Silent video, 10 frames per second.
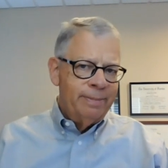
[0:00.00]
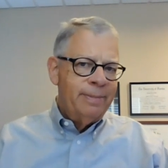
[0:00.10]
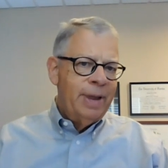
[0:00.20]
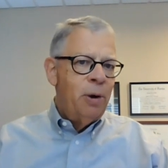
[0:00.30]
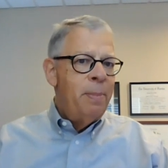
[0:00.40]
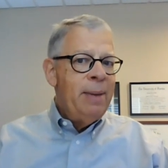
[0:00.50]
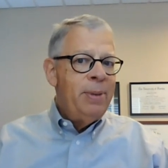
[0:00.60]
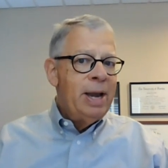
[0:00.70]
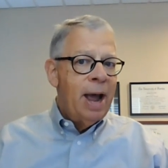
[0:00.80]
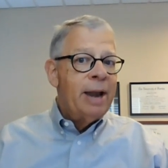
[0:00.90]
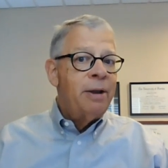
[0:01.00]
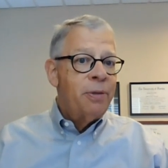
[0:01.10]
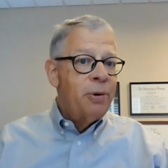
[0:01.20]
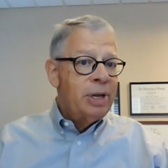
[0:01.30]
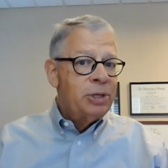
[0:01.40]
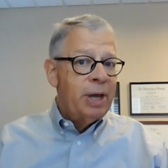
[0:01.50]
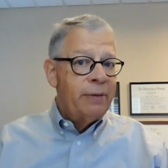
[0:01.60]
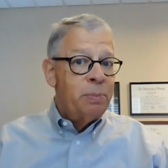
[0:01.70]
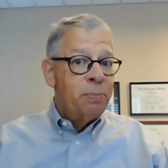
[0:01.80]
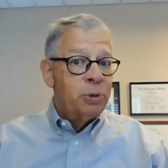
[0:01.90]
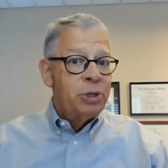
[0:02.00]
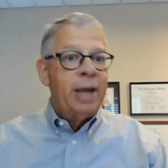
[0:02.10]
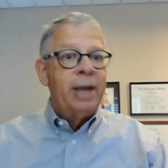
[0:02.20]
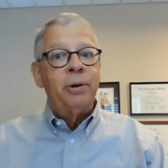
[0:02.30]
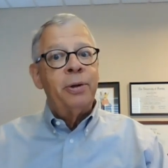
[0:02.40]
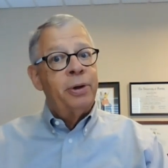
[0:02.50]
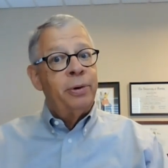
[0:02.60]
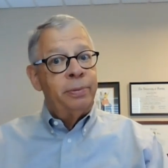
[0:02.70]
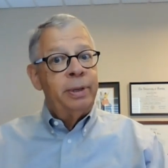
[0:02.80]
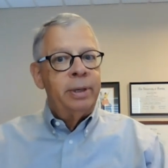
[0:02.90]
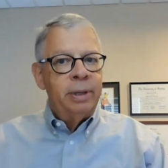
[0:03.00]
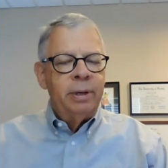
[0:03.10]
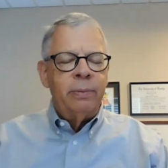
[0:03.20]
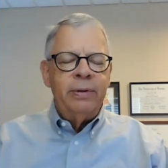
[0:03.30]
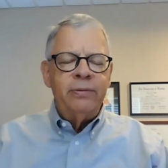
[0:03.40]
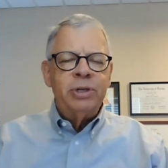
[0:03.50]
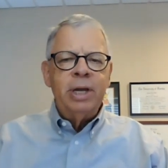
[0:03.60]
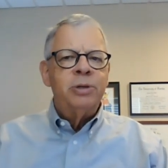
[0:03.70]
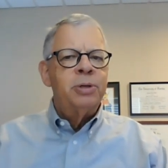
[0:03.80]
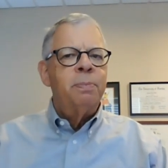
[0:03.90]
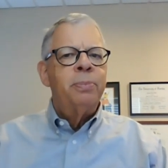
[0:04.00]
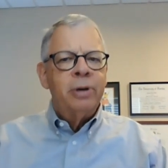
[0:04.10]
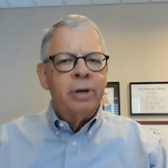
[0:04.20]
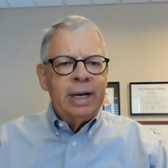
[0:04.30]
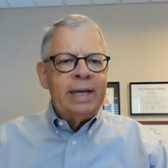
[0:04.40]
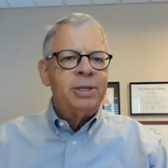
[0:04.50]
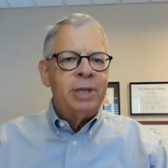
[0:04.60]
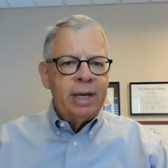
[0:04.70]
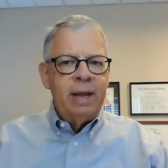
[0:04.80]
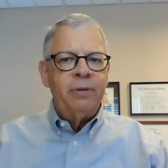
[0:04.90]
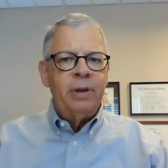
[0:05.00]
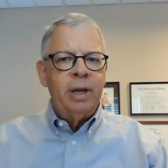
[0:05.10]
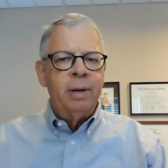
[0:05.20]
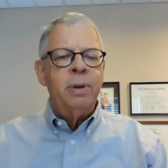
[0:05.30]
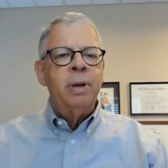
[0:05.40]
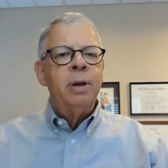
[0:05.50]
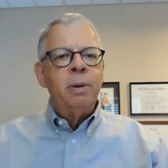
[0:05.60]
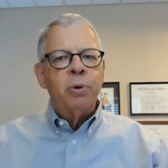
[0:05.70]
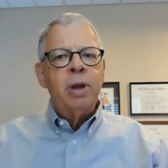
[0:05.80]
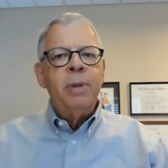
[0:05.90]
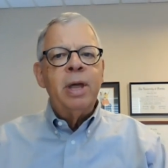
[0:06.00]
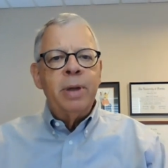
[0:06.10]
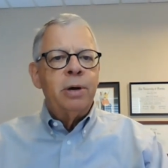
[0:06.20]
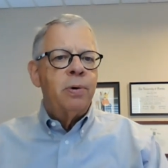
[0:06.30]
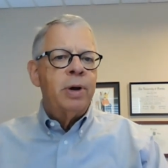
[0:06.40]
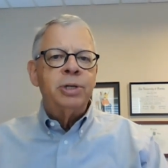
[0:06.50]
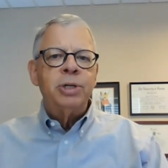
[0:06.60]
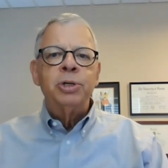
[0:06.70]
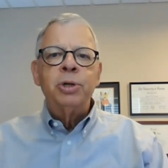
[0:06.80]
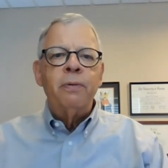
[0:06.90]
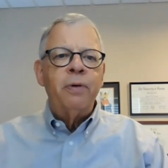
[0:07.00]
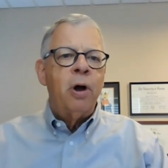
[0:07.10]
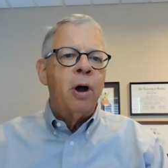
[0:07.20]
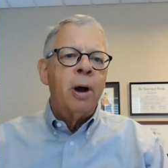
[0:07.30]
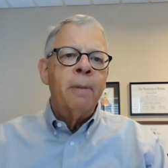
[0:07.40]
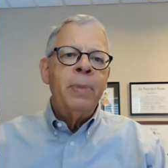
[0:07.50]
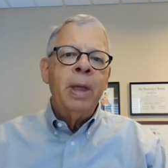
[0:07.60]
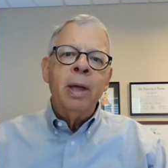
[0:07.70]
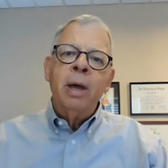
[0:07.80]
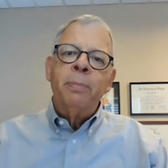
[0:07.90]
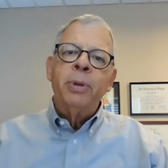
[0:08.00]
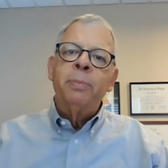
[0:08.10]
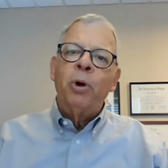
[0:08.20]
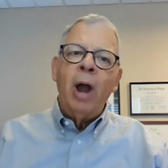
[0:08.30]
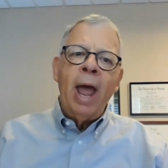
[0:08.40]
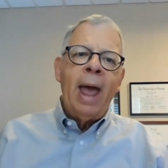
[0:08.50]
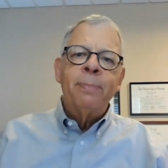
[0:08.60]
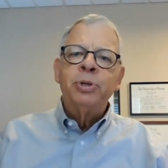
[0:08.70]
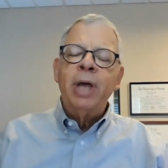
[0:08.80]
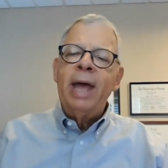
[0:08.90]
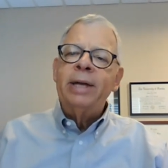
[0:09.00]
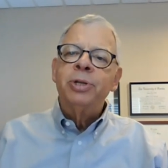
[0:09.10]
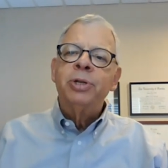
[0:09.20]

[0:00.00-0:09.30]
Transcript: you know, maybe not 37%, although we've seen some pretty significant premium increases so far. But perhaps as